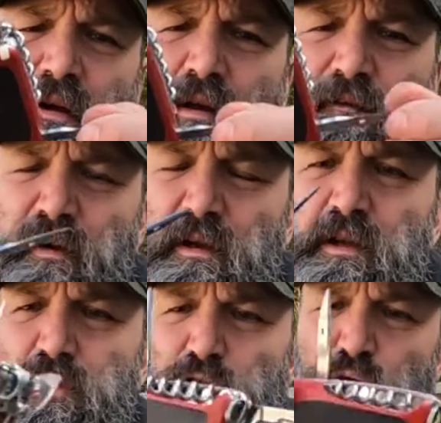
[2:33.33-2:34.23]
And for
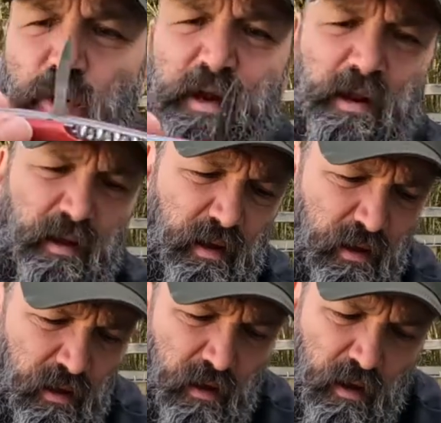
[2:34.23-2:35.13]
sewing.
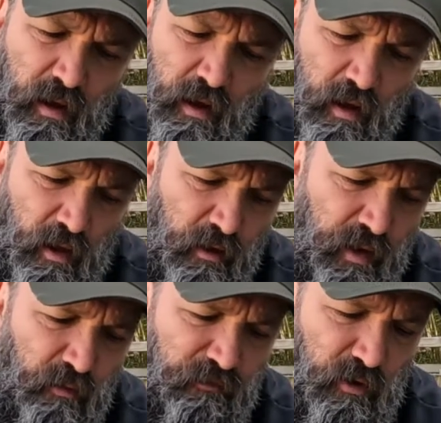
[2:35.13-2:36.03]
And
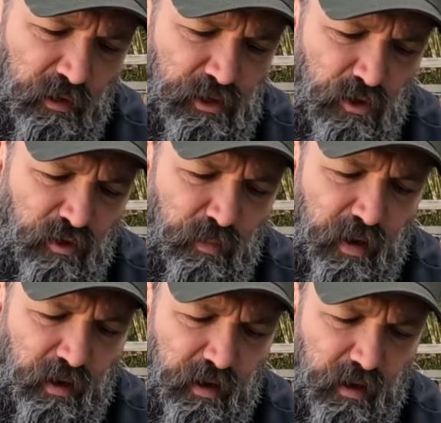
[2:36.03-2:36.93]
then we've got the
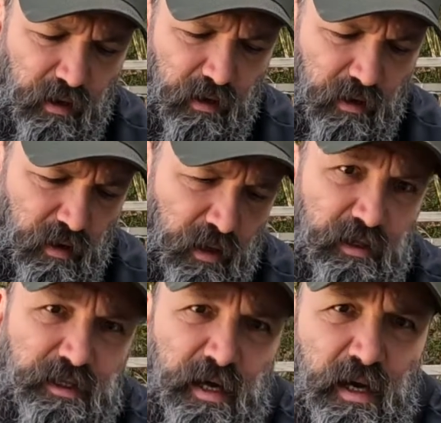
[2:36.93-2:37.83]
toothpick
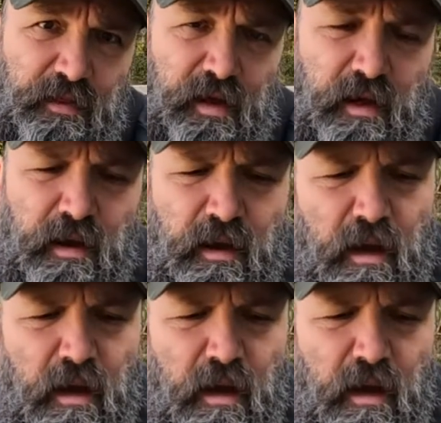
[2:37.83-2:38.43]
inside there,